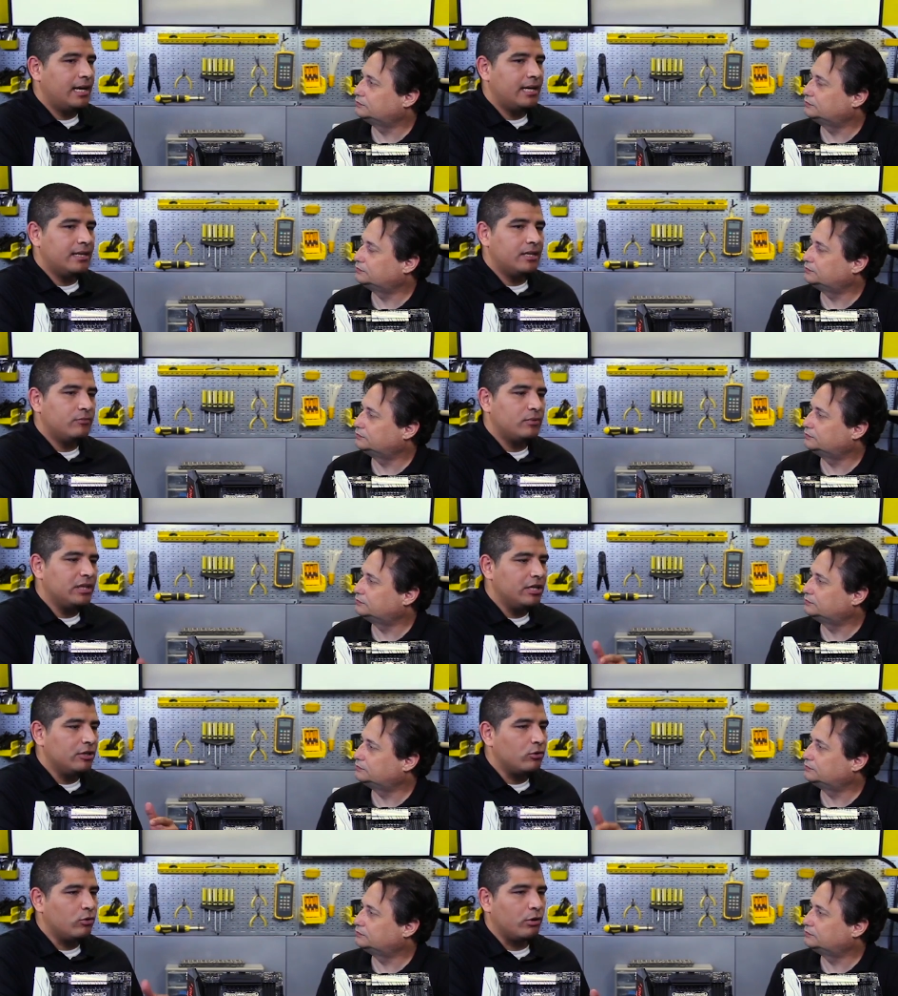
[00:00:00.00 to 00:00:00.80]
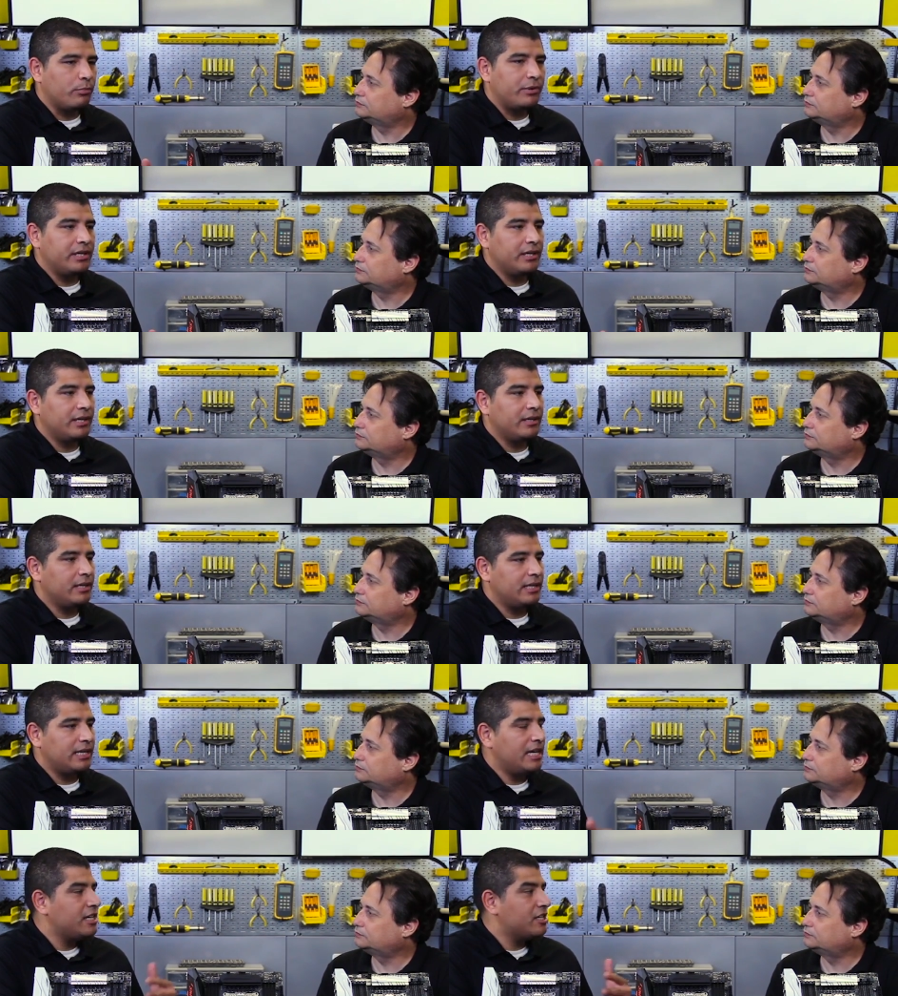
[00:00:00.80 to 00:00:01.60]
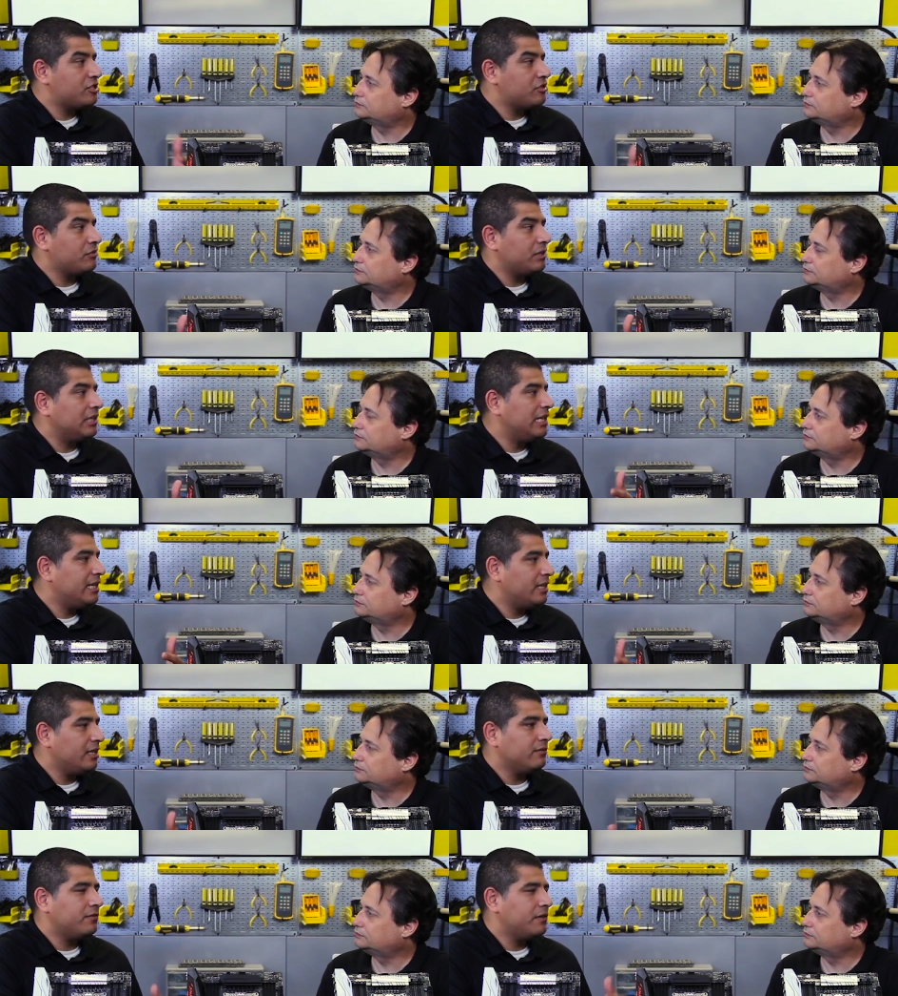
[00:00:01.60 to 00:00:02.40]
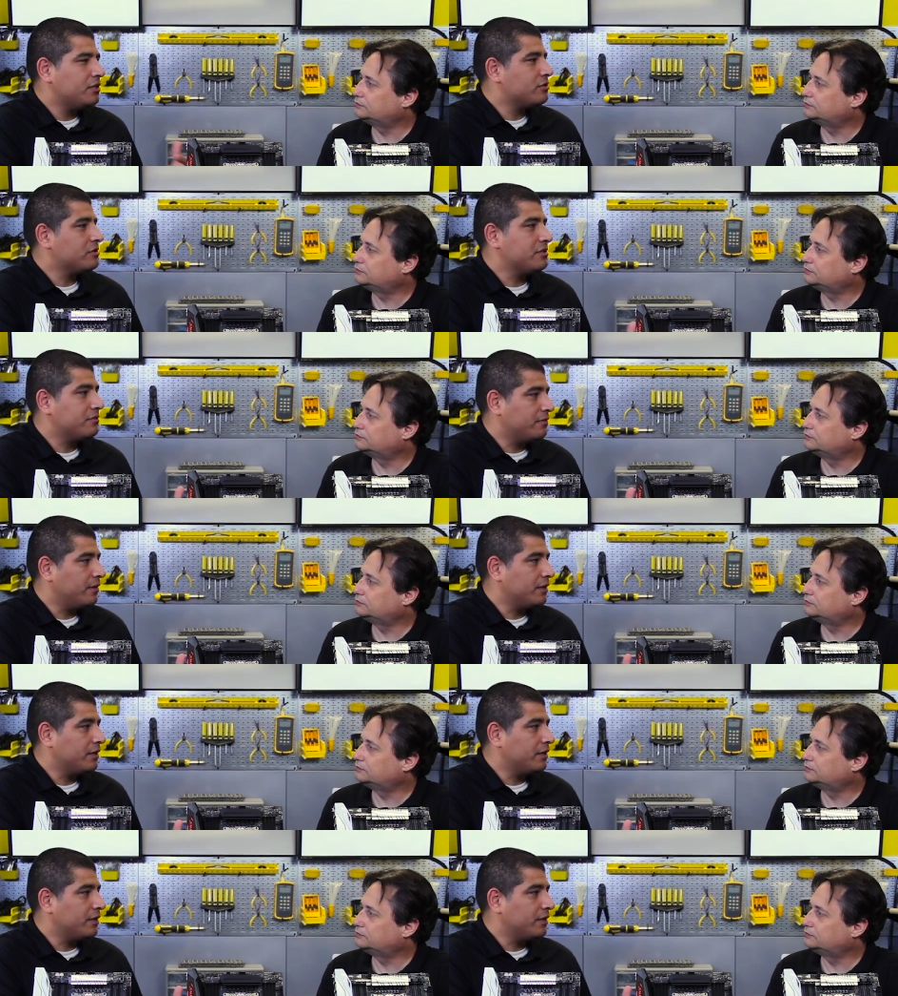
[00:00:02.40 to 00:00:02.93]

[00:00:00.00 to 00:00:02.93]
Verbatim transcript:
Speaker 1: and then really incorporating, I think, industry-leading features and